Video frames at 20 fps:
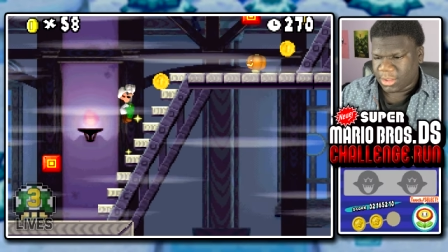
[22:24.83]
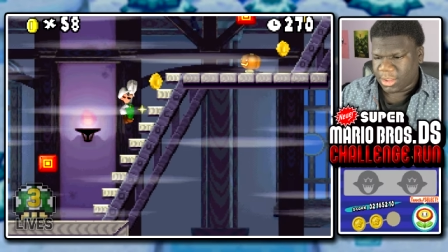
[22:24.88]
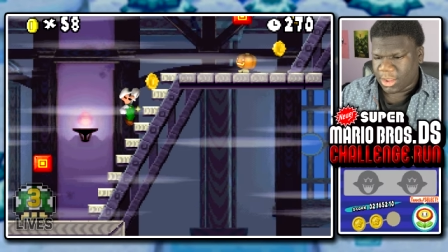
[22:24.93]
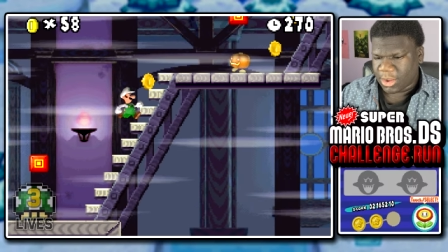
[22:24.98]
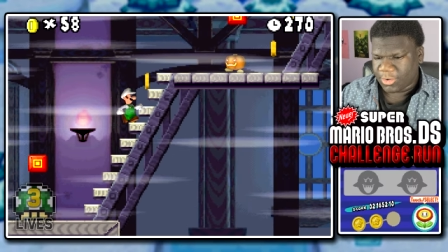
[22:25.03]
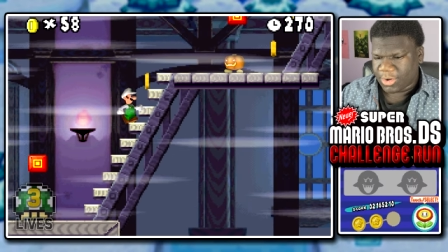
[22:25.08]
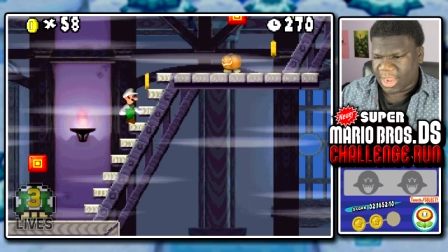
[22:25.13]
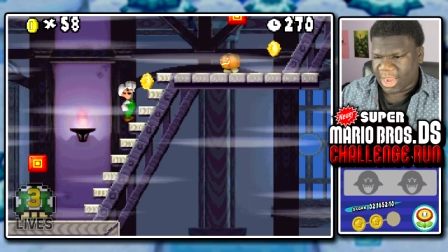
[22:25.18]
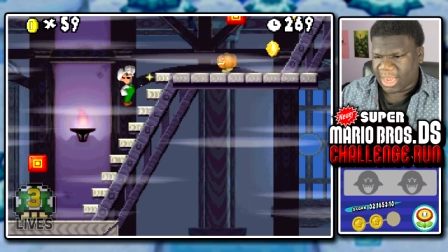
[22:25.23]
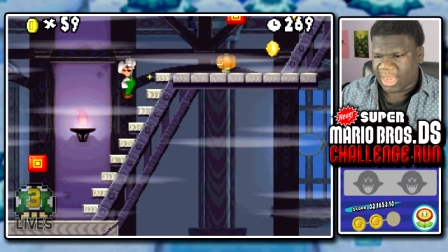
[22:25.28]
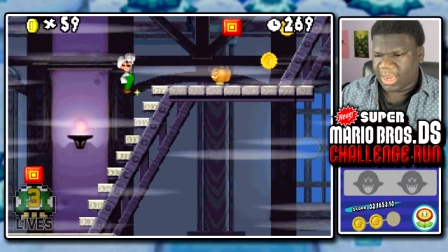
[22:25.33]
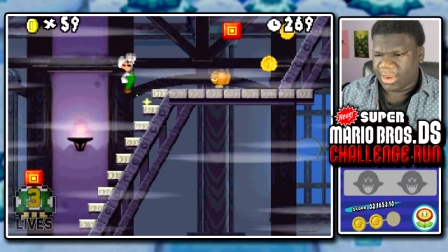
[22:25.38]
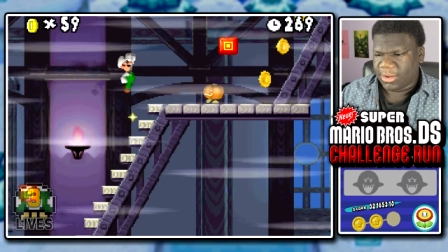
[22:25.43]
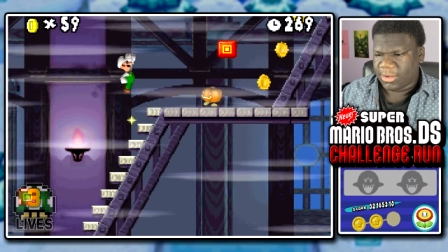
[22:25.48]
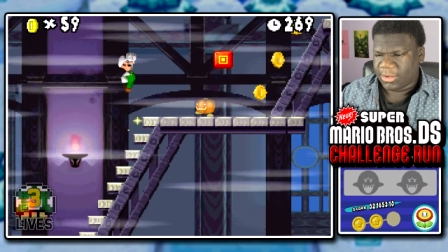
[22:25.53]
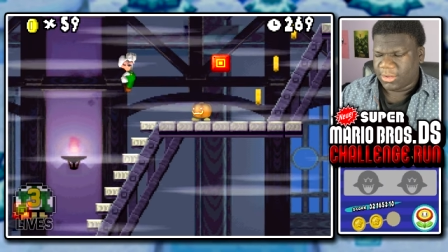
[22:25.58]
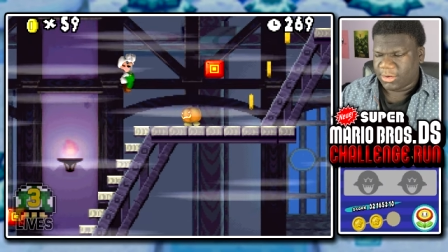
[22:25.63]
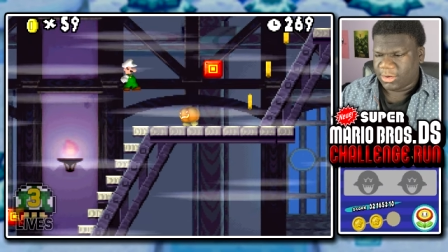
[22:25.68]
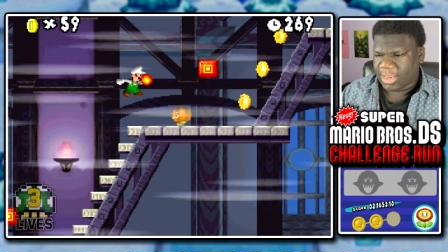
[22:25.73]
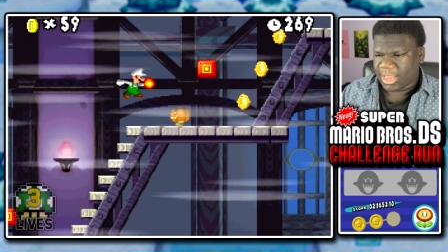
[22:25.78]
Okay,
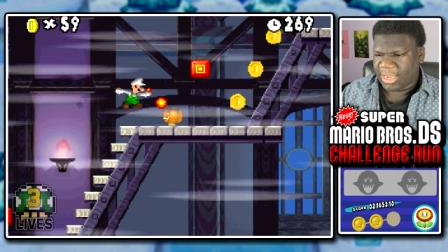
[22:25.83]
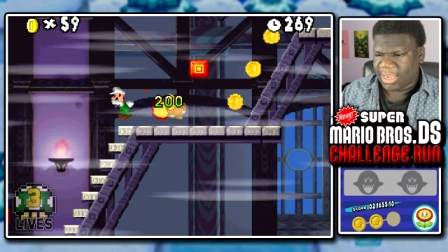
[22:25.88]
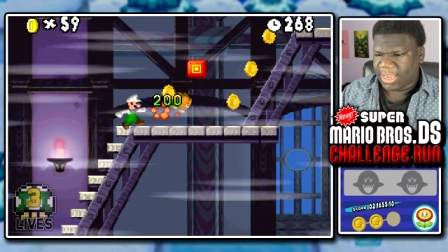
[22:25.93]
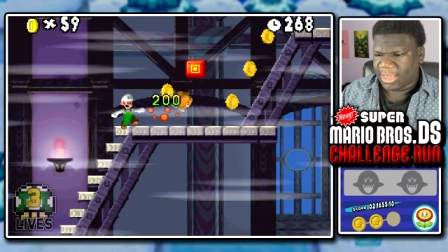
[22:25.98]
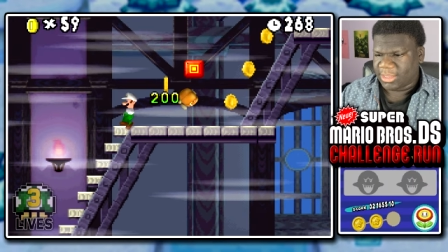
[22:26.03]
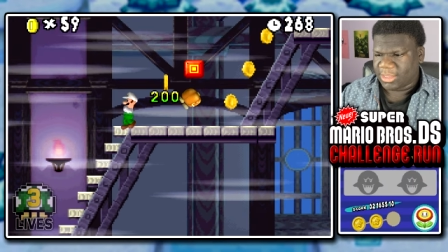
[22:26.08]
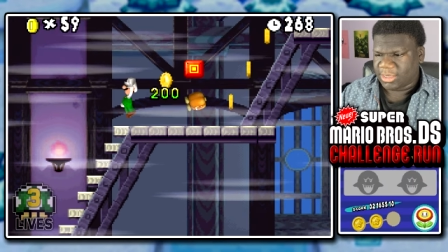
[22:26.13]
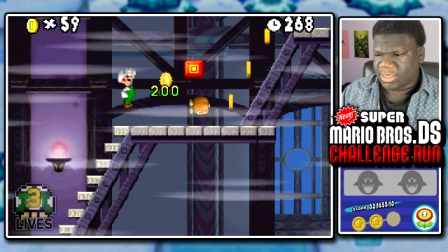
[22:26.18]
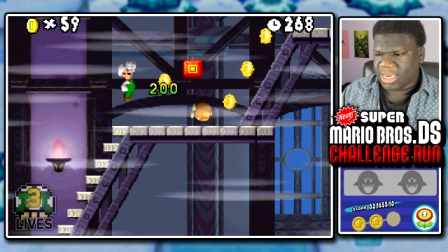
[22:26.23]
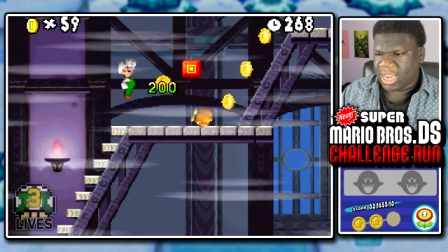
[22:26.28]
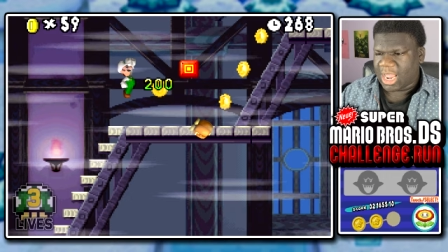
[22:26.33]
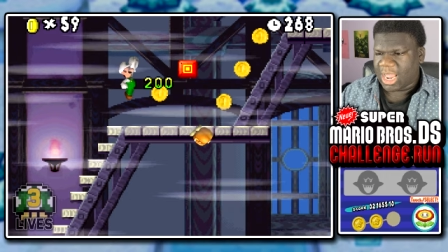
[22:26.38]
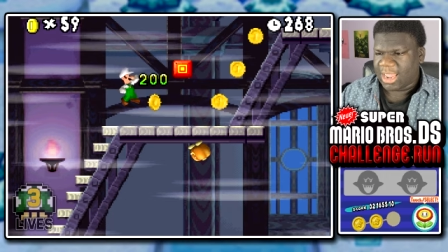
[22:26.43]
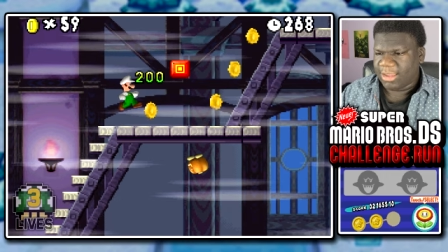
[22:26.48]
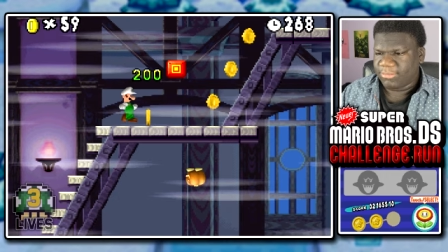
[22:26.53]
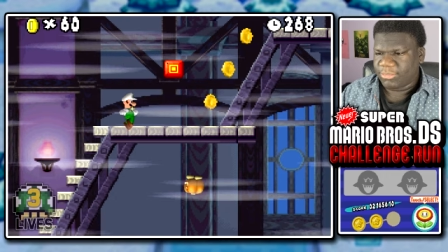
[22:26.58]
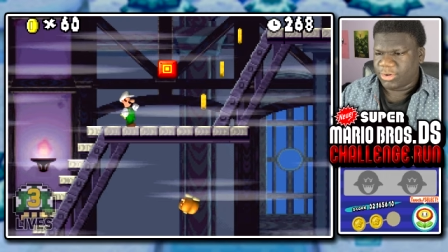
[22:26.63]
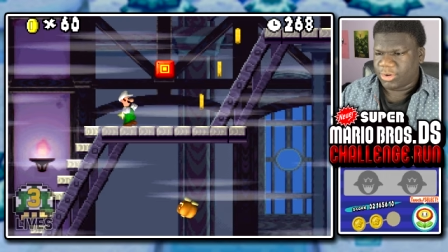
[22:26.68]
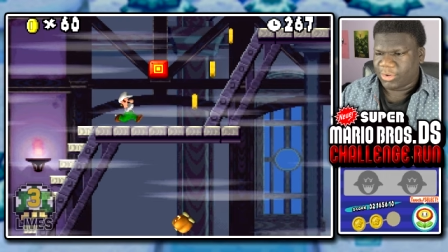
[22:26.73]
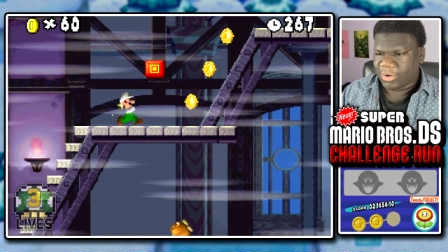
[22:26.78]
like, is it
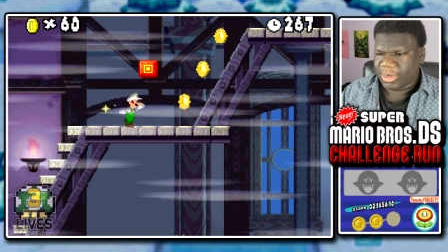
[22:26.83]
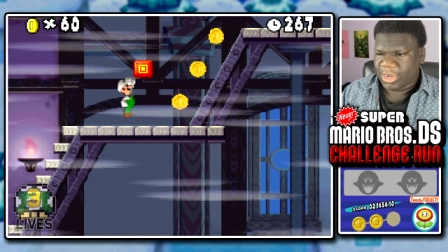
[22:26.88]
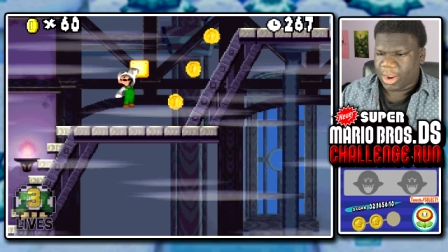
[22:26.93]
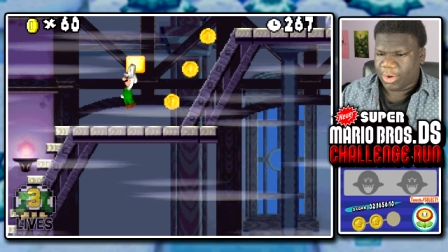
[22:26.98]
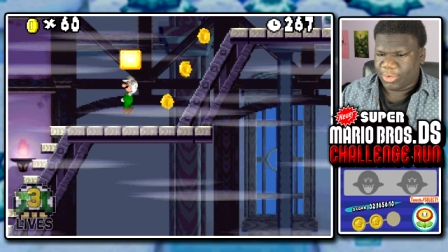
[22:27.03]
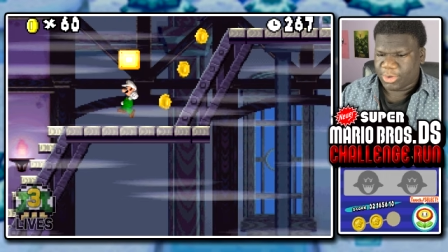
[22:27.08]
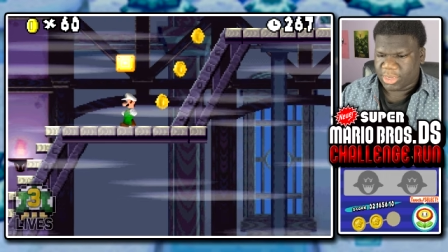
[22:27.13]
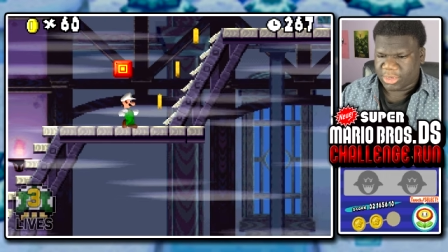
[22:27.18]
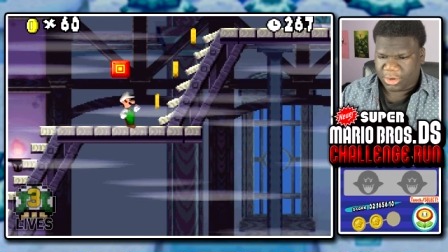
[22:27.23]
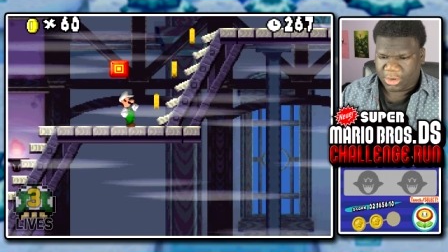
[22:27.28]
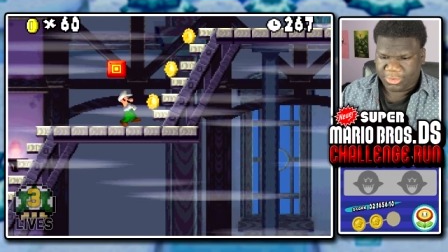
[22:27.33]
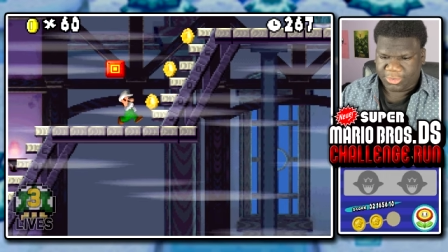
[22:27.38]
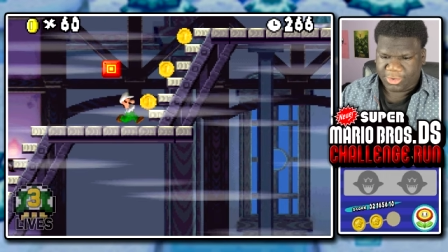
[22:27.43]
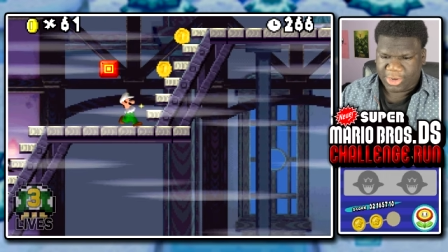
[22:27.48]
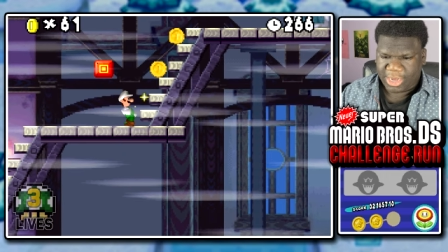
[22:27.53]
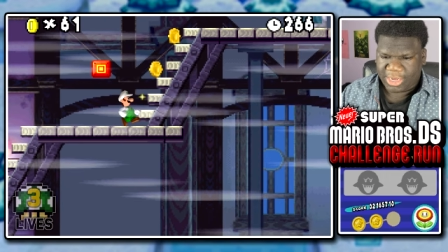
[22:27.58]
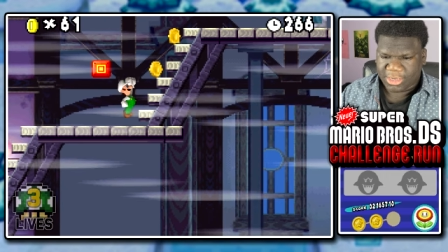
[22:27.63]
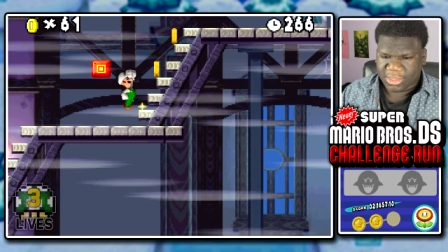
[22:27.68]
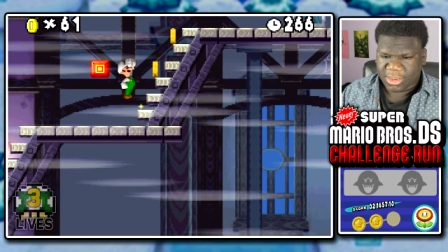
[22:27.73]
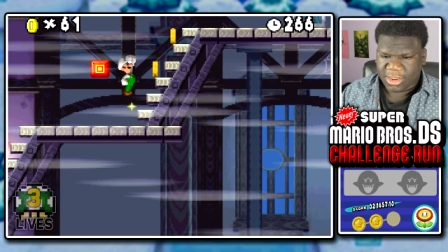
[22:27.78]
timed? Or, no, it just
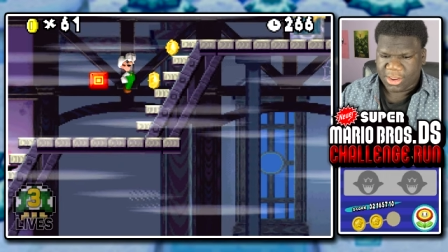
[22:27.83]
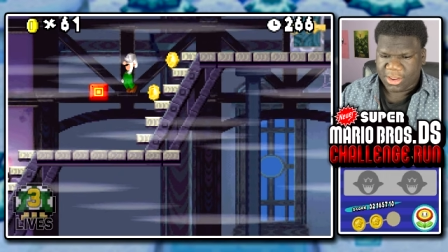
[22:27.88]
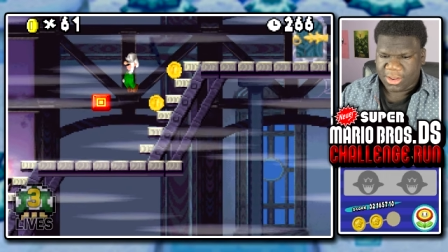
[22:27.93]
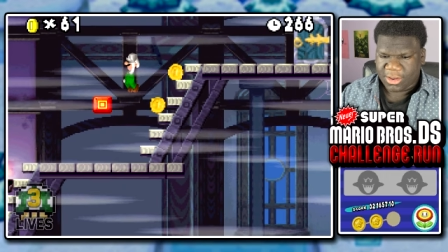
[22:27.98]
alternates.